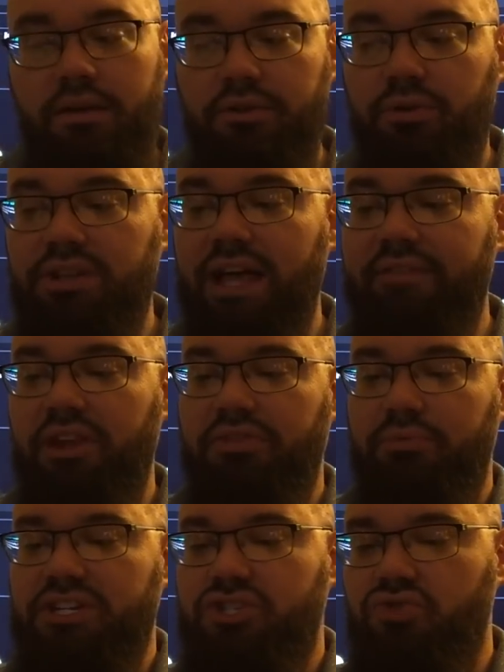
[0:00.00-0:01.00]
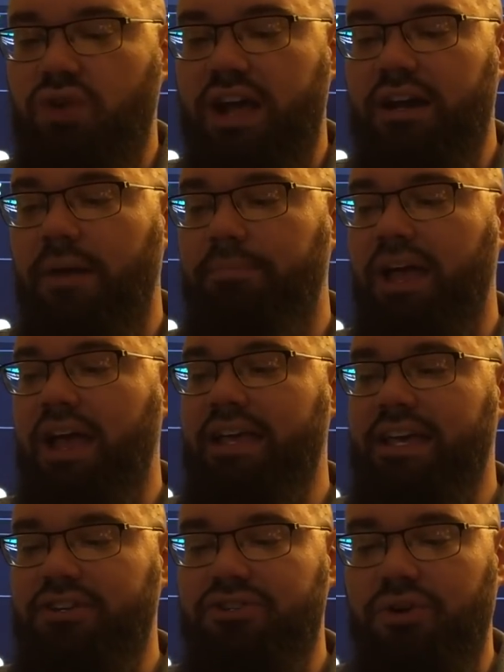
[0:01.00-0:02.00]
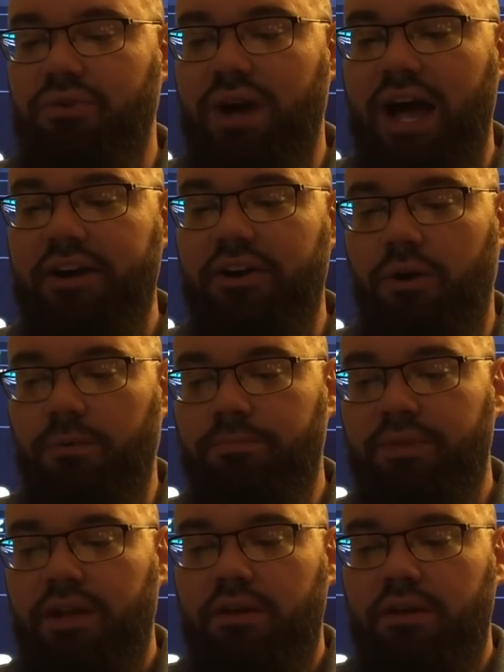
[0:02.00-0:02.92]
They're 11-3 straight up in Toronto.